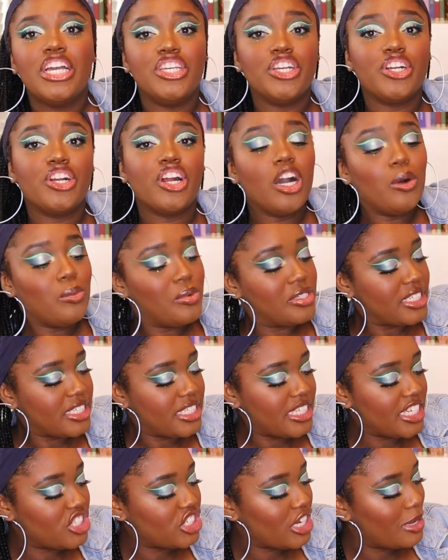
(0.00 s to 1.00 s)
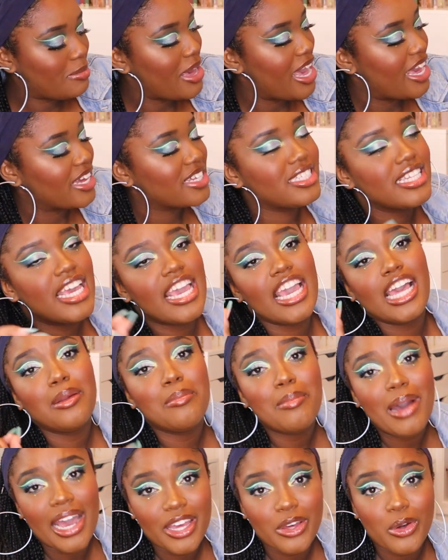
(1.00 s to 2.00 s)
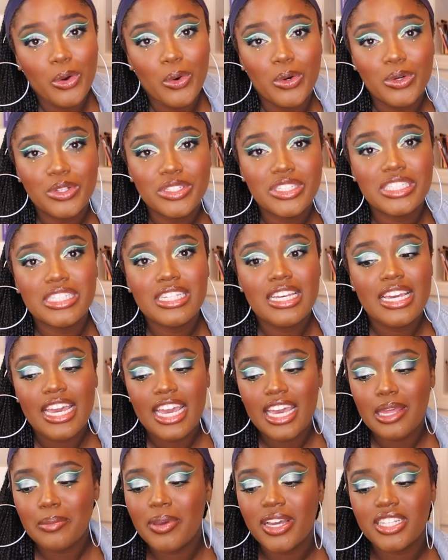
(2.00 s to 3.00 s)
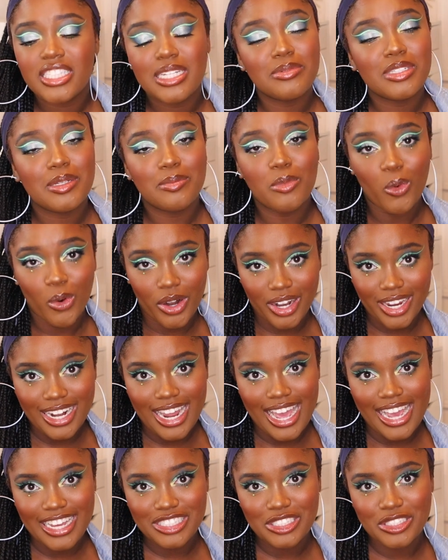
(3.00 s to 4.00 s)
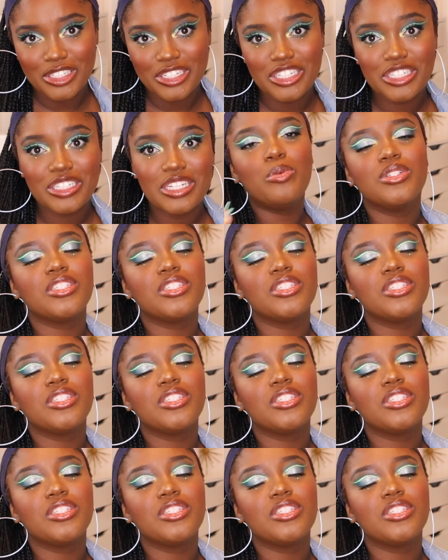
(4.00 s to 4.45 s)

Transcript: Your girl went to T J Maxx and Michaels and picked up some organizers.